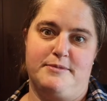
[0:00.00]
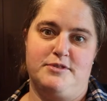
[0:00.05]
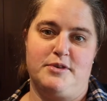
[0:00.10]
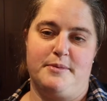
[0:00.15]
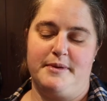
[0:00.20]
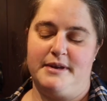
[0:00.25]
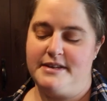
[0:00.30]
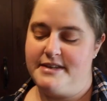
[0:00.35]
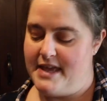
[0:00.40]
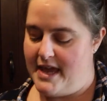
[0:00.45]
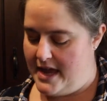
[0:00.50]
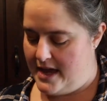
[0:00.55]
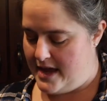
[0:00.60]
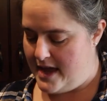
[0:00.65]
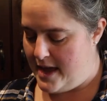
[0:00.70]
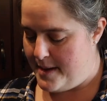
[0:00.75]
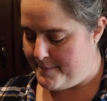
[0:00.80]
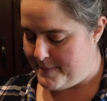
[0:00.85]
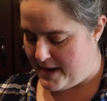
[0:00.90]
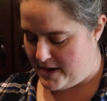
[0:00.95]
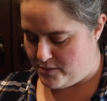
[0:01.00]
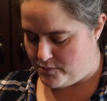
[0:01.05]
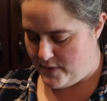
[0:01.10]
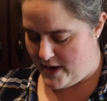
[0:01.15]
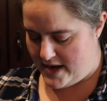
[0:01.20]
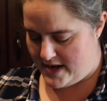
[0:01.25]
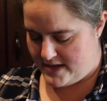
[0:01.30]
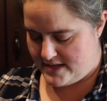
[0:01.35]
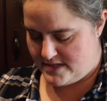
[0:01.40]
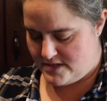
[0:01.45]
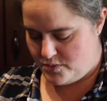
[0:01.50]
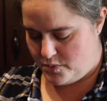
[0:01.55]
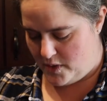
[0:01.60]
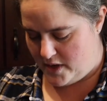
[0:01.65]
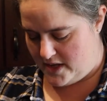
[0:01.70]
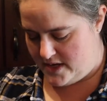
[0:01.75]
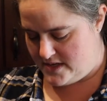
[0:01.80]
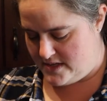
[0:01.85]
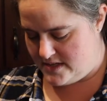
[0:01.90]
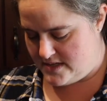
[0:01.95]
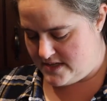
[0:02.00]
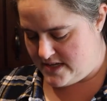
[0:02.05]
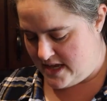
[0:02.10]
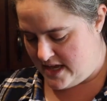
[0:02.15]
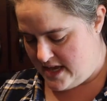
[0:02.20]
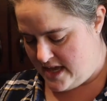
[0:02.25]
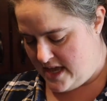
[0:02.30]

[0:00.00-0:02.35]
So I'm going to take my reddest ones